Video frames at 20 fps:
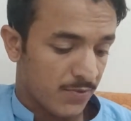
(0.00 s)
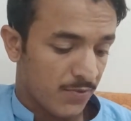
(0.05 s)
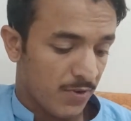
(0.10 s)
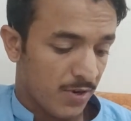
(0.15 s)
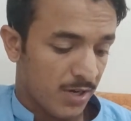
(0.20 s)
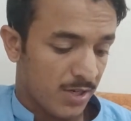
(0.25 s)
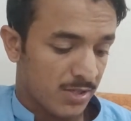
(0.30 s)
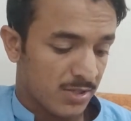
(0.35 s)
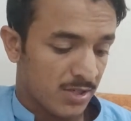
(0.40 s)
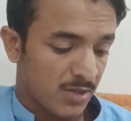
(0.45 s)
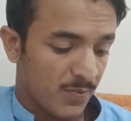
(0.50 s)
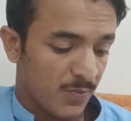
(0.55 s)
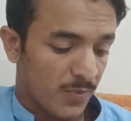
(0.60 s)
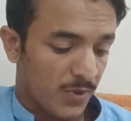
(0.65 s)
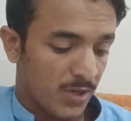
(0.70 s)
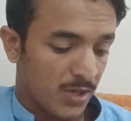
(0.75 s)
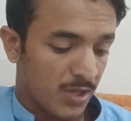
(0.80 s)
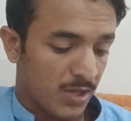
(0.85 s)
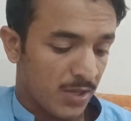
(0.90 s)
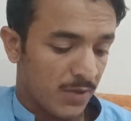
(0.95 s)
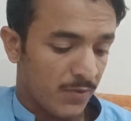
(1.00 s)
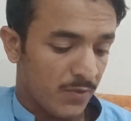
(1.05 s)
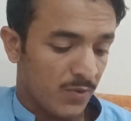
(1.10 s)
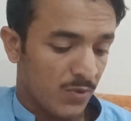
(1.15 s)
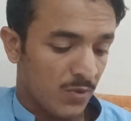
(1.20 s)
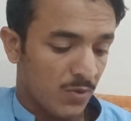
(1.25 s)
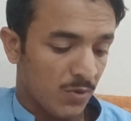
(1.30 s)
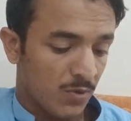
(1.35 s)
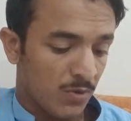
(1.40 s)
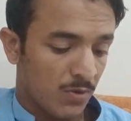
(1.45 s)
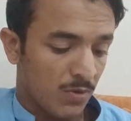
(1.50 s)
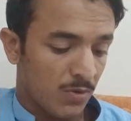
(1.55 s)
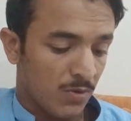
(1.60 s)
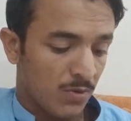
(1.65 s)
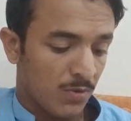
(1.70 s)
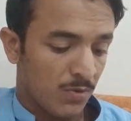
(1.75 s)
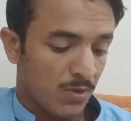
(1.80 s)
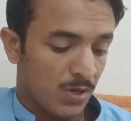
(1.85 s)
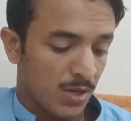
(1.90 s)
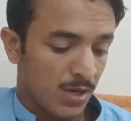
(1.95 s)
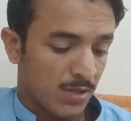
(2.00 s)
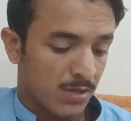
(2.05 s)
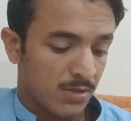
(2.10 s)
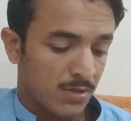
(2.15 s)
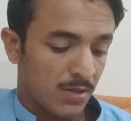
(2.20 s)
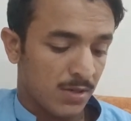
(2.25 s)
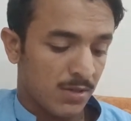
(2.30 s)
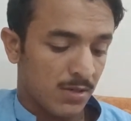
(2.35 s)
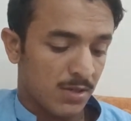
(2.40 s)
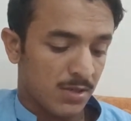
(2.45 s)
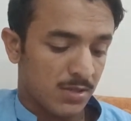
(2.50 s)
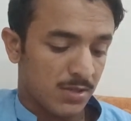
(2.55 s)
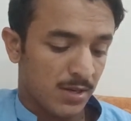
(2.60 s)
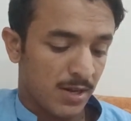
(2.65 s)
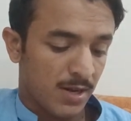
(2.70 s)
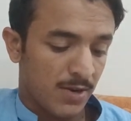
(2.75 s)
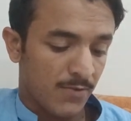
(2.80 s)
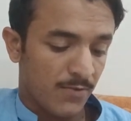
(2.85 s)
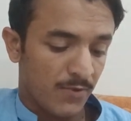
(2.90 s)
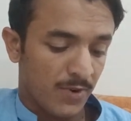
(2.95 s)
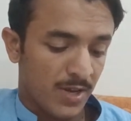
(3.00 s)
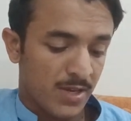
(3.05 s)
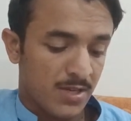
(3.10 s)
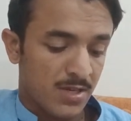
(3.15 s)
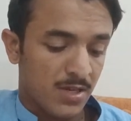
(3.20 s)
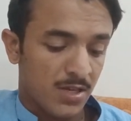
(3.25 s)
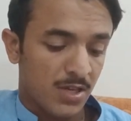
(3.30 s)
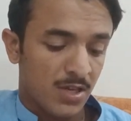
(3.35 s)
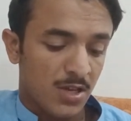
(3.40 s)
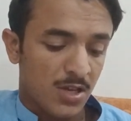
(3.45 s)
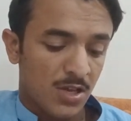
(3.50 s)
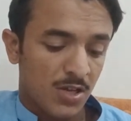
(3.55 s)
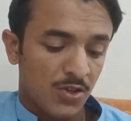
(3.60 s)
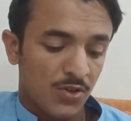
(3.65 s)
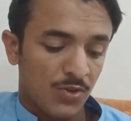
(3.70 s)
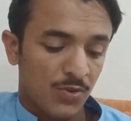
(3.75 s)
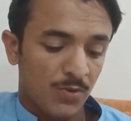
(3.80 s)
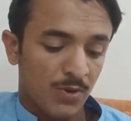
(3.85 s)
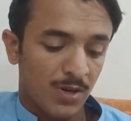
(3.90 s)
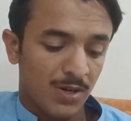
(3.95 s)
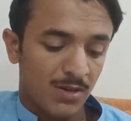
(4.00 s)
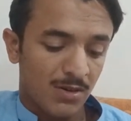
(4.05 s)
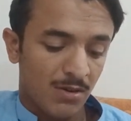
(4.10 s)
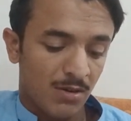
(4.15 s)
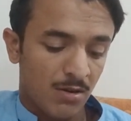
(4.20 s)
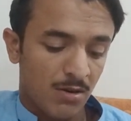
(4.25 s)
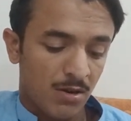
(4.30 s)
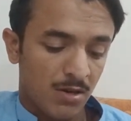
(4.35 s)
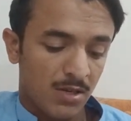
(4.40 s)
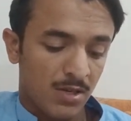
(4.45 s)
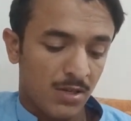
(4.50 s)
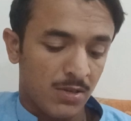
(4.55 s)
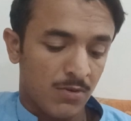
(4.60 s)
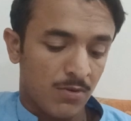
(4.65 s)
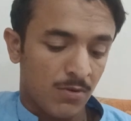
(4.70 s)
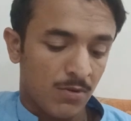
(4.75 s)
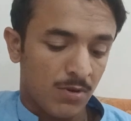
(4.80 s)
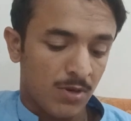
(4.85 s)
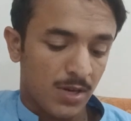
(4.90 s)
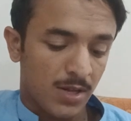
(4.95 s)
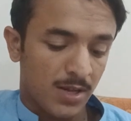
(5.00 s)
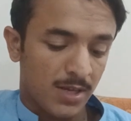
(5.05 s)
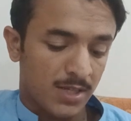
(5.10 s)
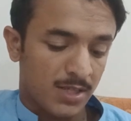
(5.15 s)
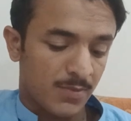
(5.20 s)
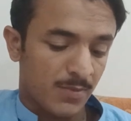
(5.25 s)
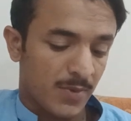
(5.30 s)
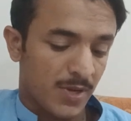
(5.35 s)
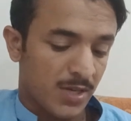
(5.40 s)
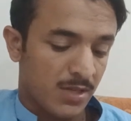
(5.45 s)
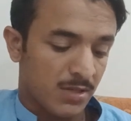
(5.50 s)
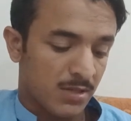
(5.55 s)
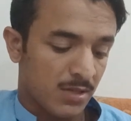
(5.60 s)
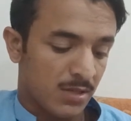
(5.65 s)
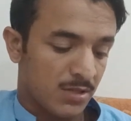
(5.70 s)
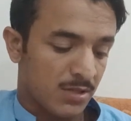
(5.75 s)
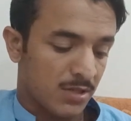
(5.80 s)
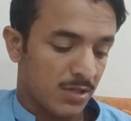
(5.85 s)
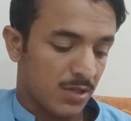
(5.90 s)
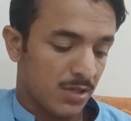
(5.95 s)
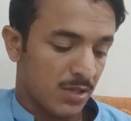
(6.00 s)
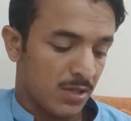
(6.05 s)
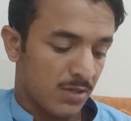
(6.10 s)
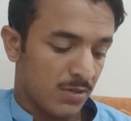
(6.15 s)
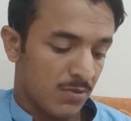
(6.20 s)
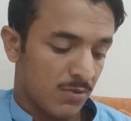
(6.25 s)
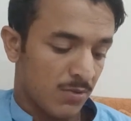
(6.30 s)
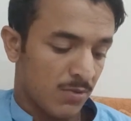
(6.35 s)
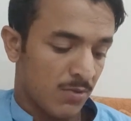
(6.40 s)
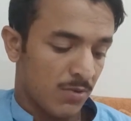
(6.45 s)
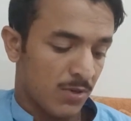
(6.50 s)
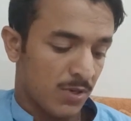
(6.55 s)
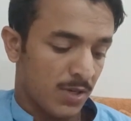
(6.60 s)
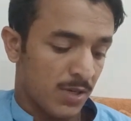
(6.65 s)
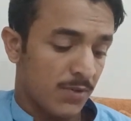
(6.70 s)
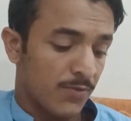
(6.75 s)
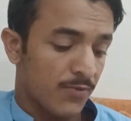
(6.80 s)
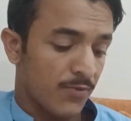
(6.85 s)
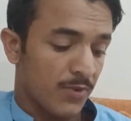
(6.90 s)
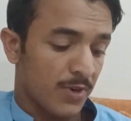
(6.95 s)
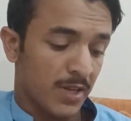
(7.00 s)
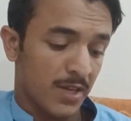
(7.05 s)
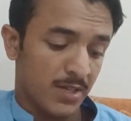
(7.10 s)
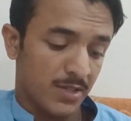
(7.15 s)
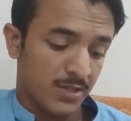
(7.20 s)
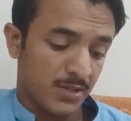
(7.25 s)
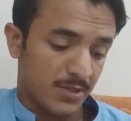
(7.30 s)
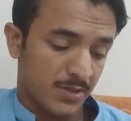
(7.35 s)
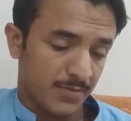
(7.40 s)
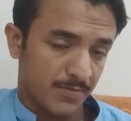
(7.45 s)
For example, if you do not understand French, you are not a decode as message in code in French.